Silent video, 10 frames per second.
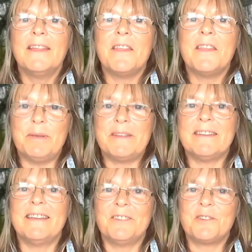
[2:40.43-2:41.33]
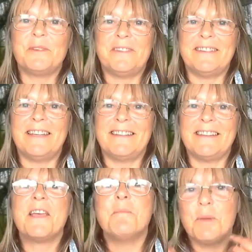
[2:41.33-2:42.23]
They're bitter and twisted
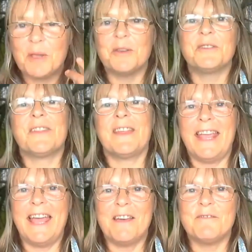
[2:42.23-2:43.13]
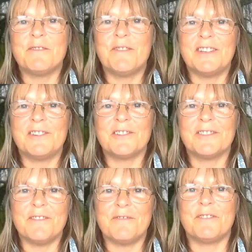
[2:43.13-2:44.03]
because they have a facial
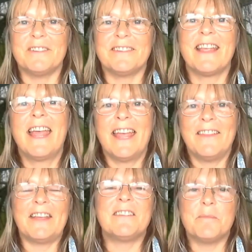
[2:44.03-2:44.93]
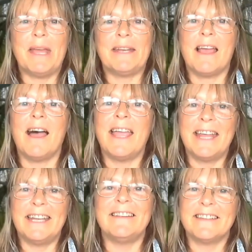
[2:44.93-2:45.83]
difference, and that's the bad guy.
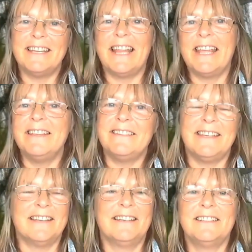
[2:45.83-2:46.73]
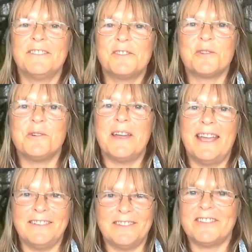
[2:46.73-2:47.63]
And it's a lazy kind of
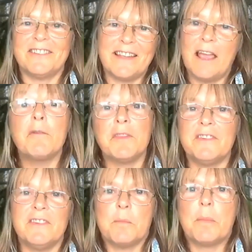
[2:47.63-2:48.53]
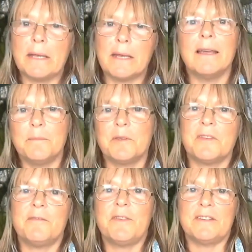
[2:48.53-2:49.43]
shorthand just to say, oh, this is the bad guy because
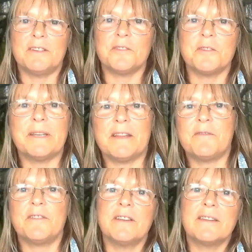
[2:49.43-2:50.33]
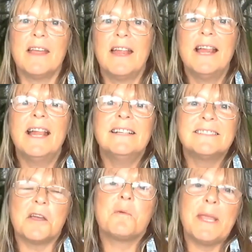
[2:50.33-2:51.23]
their face looks a bit different.
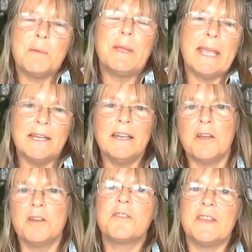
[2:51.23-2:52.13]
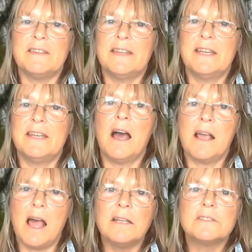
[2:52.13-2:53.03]
So we get a lot of this in our
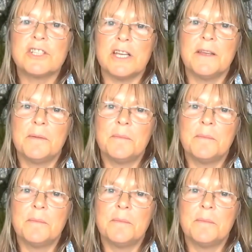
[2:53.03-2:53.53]
culture.